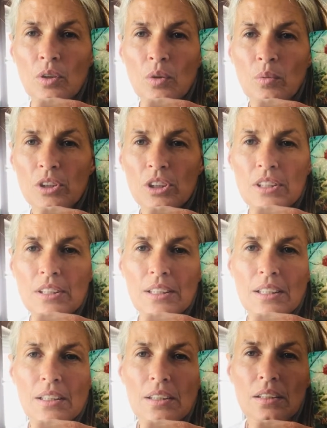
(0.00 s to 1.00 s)
which is
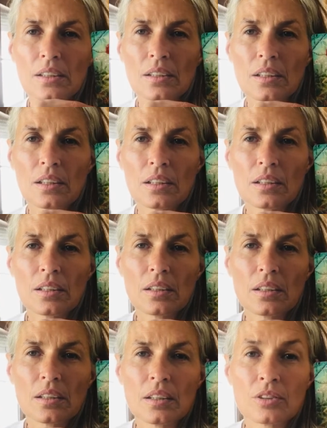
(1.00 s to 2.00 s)

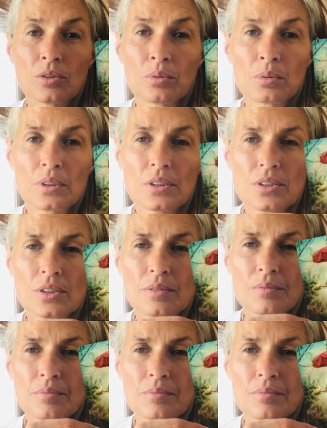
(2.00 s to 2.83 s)
a Taurus.